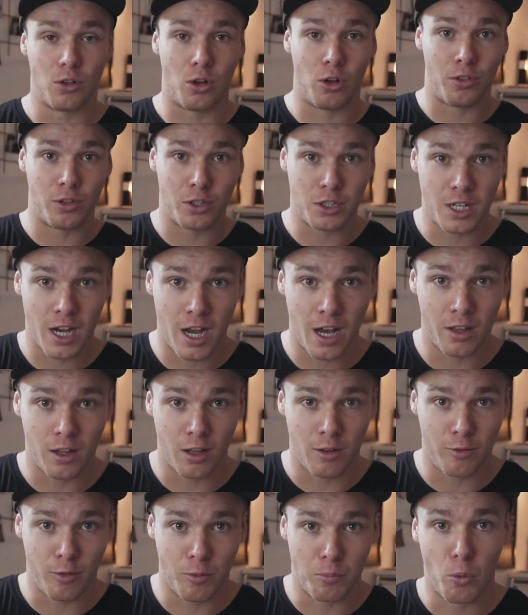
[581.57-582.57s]
on the
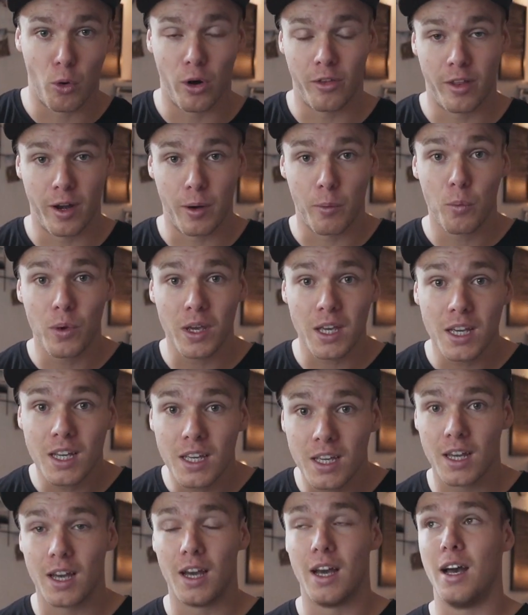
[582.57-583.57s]
channel for more than a
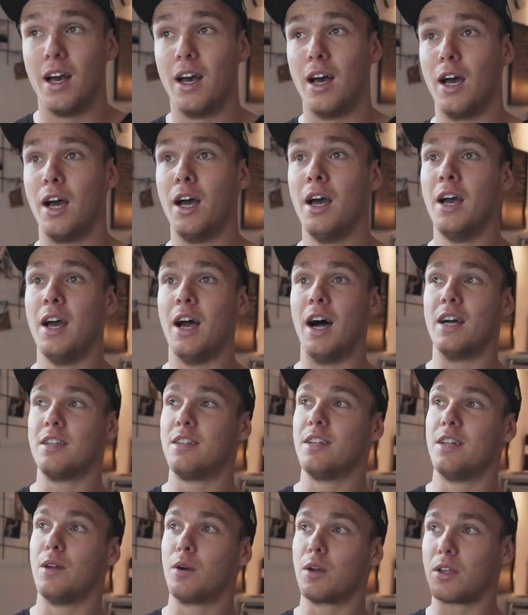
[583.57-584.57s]
week, uh, I
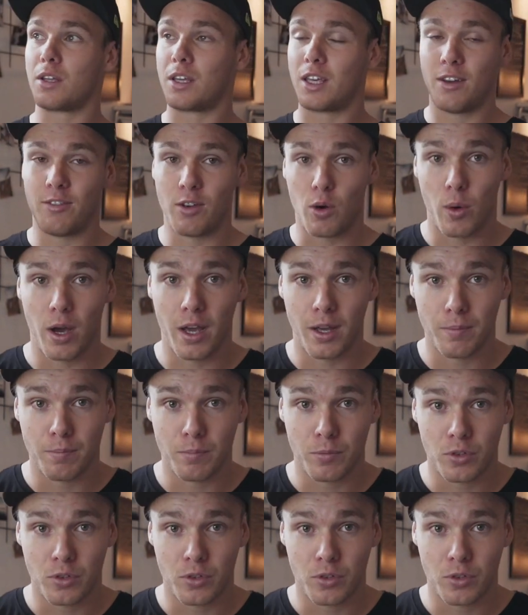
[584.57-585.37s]
did a giveaway.